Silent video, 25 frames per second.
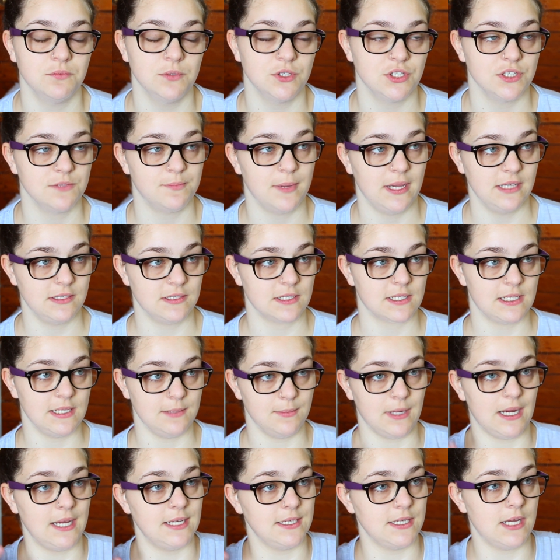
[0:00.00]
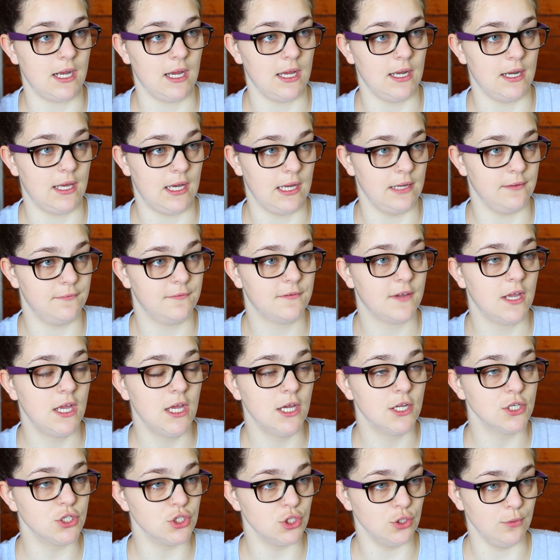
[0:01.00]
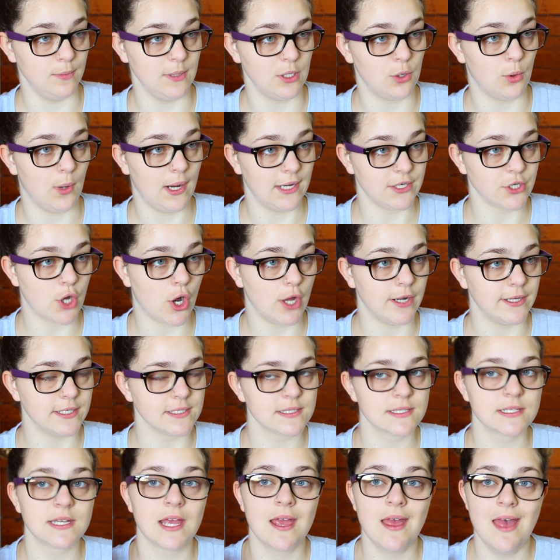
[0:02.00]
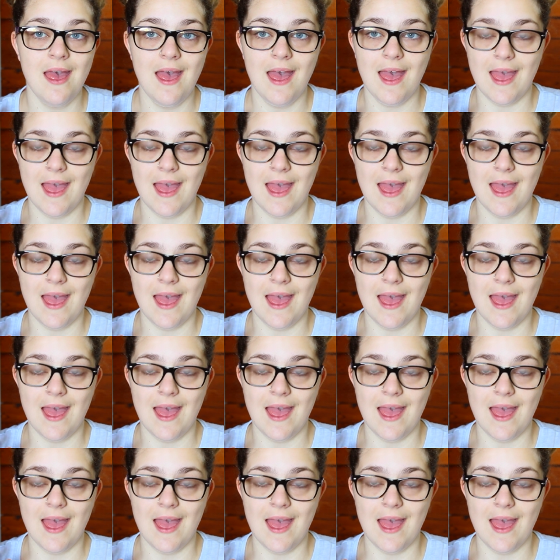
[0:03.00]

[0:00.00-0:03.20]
which is basically my entire life, to be quite honest,